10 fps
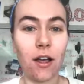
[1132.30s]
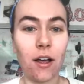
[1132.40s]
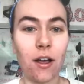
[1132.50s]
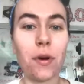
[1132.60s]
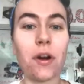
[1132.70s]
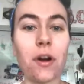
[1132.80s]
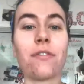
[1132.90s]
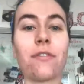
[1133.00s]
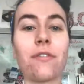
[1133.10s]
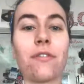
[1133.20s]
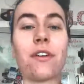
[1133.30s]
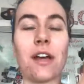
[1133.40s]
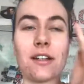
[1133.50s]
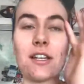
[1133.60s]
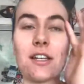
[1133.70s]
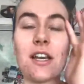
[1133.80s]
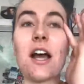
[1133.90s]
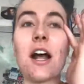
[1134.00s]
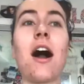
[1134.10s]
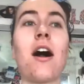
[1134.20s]
Perfect.
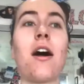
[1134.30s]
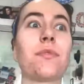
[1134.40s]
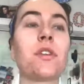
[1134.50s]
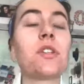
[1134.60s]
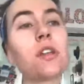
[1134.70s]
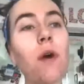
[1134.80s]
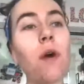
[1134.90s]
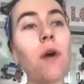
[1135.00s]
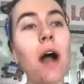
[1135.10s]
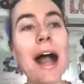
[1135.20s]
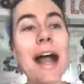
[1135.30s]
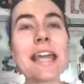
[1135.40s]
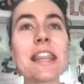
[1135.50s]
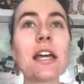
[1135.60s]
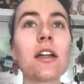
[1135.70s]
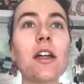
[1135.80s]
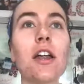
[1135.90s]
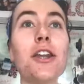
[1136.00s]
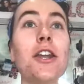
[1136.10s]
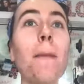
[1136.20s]
So I think
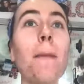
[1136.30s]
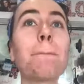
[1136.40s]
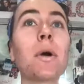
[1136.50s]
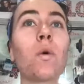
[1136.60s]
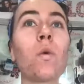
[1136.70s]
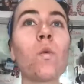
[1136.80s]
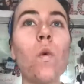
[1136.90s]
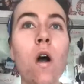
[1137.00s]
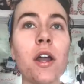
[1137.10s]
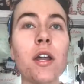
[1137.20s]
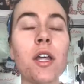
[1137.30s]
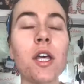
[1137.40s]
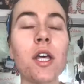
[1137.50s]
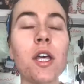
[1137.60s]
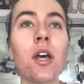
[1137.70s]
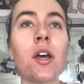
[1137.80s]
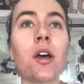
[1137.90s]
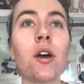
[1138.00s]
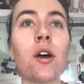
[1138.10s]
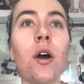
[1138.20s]
number one
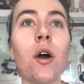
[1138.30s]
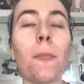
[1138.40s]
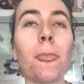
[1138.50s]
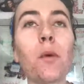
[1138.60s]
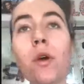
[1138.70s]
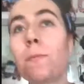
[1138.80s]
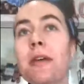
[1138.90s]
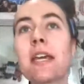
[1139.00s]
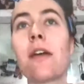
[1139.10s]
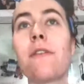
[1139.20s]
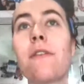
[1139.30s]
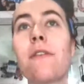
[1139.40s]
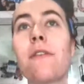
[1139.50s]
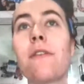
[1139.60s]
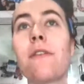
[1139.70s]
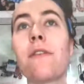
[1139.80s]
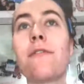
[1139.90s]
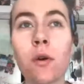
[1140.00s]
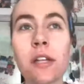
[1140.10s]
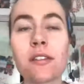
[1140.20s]
would be, if you notice in
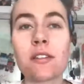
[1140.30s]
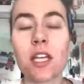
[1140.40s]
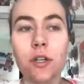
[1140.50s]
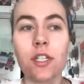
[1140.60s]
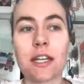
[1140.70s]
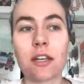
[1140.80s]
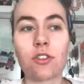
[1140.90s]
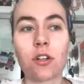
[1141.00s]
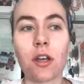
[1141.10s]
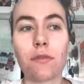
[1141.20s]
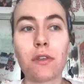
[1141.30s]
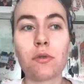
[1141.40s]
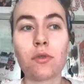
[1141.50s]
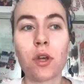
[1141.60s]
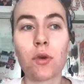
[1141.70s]
your teenager, if you notice a